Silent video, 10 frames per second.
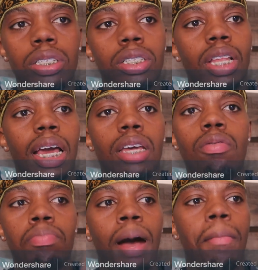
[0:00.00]
Just like it
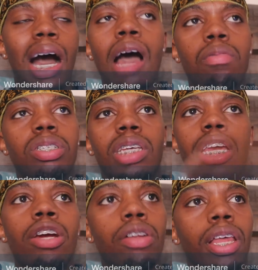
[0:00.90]
was, my mind was just
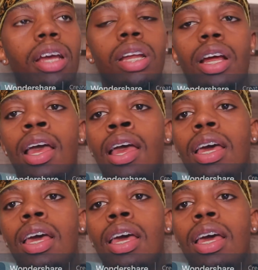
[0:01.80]
here, there, there.